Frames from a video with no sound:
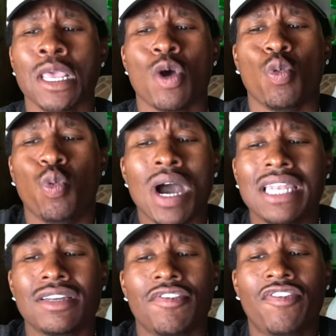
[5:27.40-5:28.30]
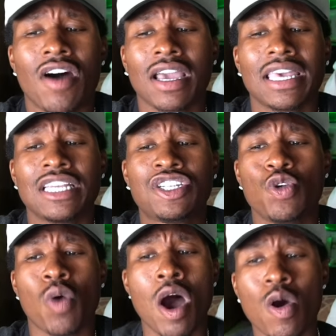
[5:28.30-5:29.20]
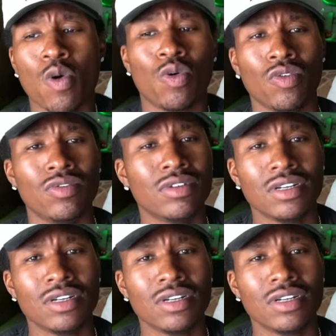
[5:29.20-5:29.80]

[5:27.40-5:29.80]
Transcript: what the fuck is you on?